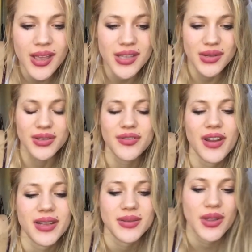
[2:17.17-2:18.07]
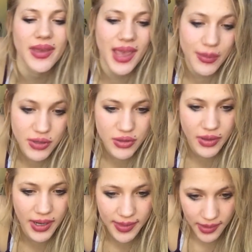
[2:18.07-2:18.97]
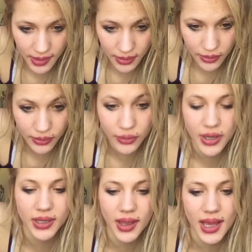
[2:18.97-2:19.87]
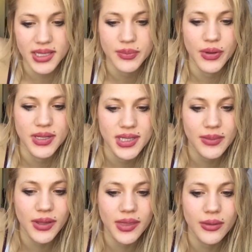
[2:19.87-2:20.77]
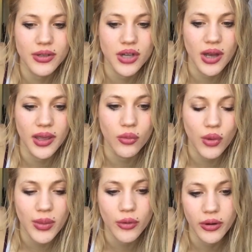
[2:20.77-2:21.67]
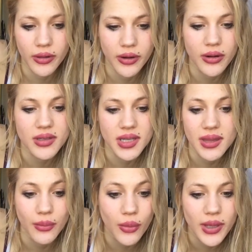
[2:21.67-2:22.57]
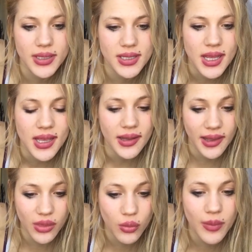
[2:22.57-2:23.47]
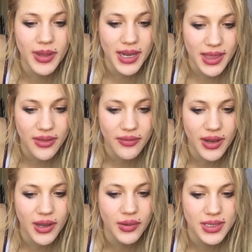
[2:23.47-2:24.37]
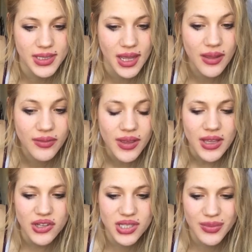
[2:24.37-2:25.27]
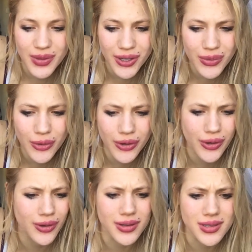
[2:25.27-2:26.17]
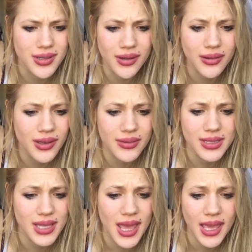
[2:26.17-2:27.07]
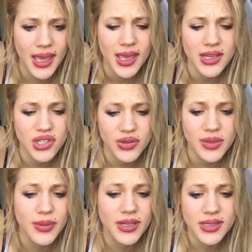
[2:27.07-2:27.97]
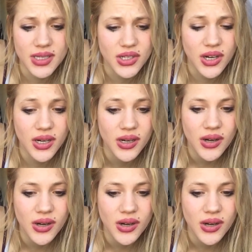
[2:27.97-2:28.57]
So it's funny, so they came into our 8th grade class, but it seemed like they were talking way more to the girls than the boys. Like the woman in the video itself just appealed more to girls, you know? It was like she was a big sister,